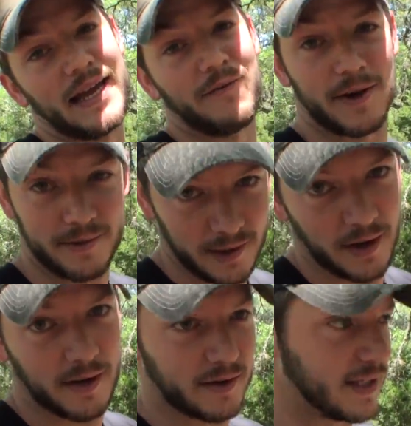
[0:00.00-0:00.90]
have worked really
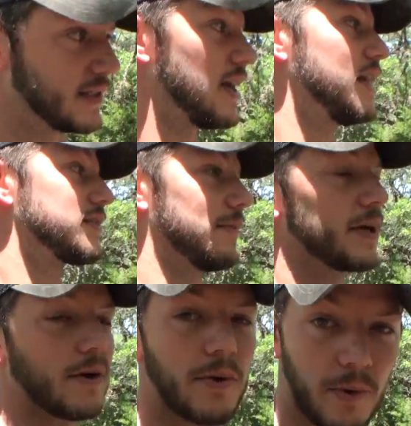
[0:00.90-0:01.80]
hard on this, so I'm
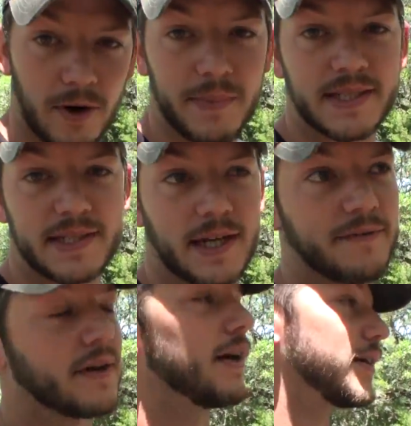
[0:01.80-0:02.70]
gonna go reward
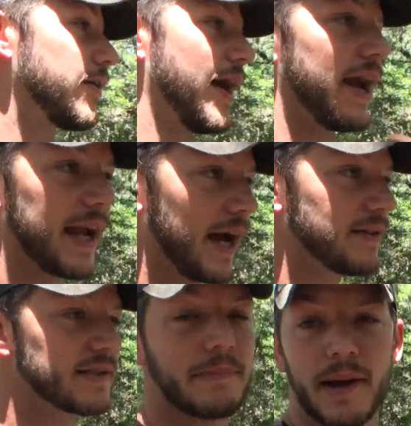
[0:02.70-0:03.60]
myself, go hang
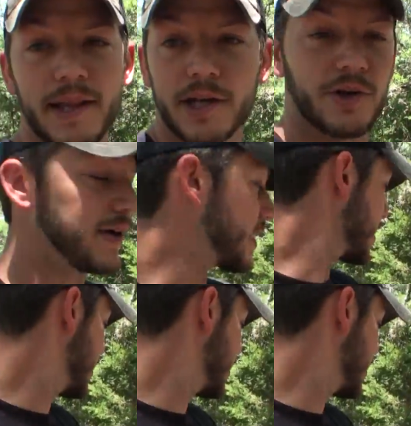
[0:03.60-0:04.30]
out, sit by the creek,